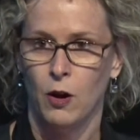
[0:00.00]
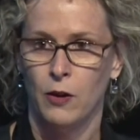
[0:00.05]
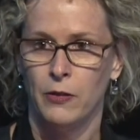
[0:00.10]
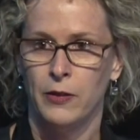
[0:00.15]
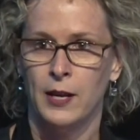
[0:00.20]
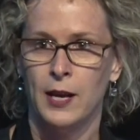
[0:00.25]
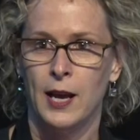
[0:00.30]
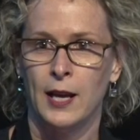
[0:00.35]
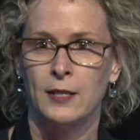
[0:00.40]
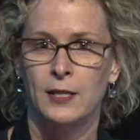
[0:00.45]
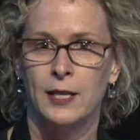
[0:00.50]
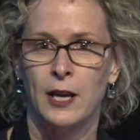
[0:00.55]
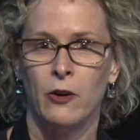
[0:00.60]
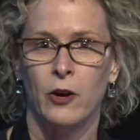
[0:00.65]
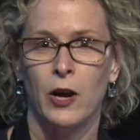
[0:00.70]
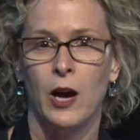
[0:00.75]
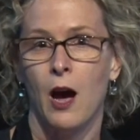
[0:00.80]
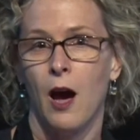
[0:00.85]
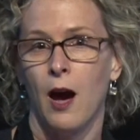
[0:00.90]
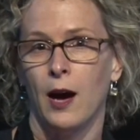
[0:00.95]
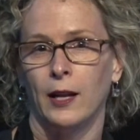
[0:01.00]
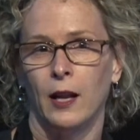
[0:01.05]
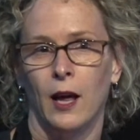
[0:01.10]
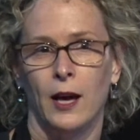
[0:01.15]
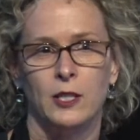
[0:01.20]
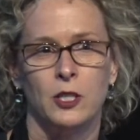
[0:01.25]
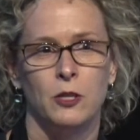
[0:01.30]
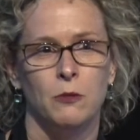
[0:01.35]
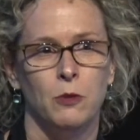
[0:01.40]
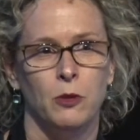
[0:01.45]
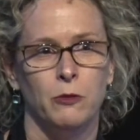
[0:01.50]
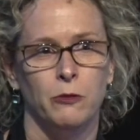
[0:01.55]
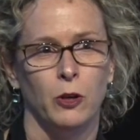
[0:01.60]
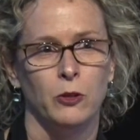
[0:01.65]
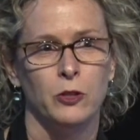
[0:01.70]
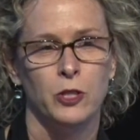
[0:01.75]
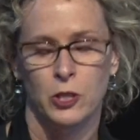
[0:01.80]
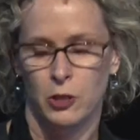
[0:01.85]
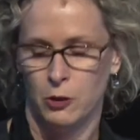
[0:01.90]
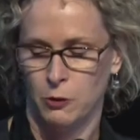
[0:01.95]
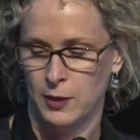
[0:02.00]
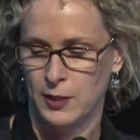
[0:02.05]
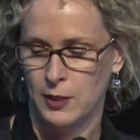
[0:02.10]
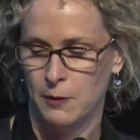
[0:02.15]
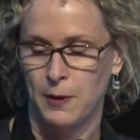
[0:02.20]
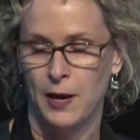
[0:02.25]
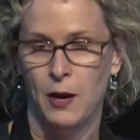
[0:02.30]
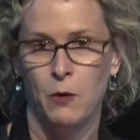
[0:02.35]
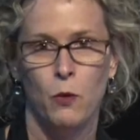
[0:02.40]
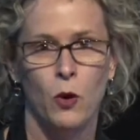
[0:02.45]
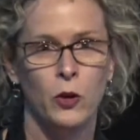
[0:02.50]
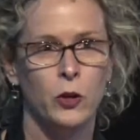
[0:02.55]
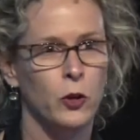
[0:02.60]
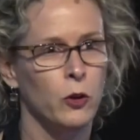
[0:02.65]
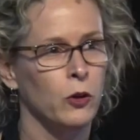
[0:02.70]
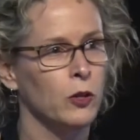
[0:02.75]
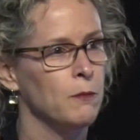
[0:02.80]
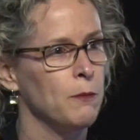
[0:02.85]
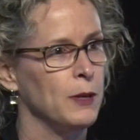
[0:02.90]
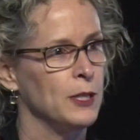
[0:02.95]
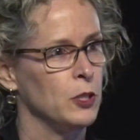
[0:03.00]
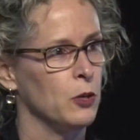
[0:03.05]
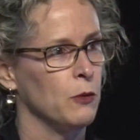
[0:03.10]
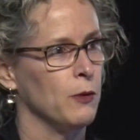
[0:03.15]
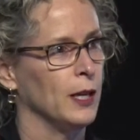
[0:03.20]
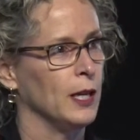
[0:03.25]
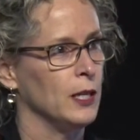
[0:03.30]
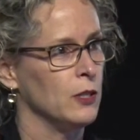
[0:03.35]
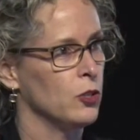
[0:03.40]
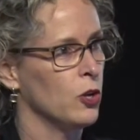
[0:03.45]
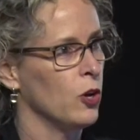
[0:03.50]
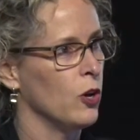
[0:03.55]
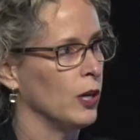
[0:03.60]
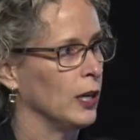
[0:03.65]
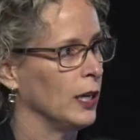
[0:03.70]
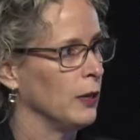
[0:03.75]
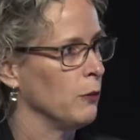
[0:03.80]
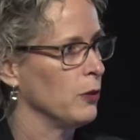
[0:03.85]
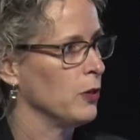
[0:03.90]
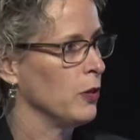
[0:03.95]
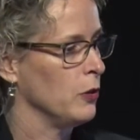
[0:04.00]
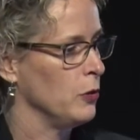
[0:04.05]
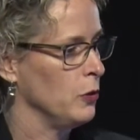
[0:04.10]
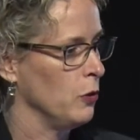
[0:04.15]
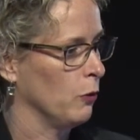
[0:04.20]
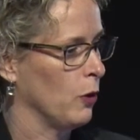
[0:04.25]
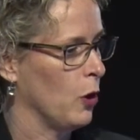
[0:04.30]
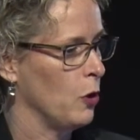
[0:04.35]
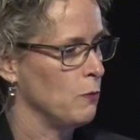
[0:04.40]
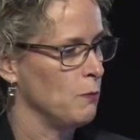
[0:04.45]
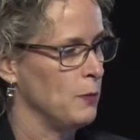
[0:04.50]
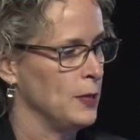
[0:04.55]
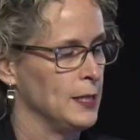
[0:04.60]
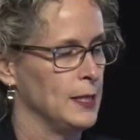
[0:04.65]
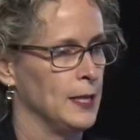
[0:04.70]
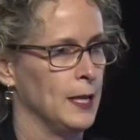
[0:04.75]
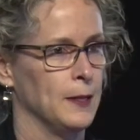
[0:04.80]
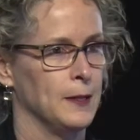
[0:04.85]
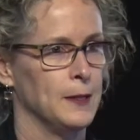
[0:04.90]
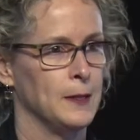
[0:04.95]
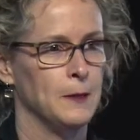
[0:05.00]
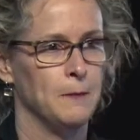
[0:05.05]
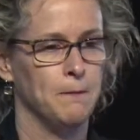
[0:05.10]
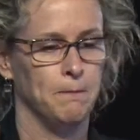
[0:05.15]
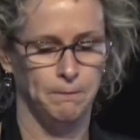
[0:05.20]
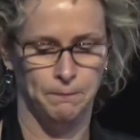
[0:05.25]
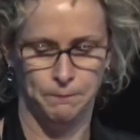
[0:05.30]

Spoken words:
The next area I'd like to move on to is about what you could be doing internally within your own business.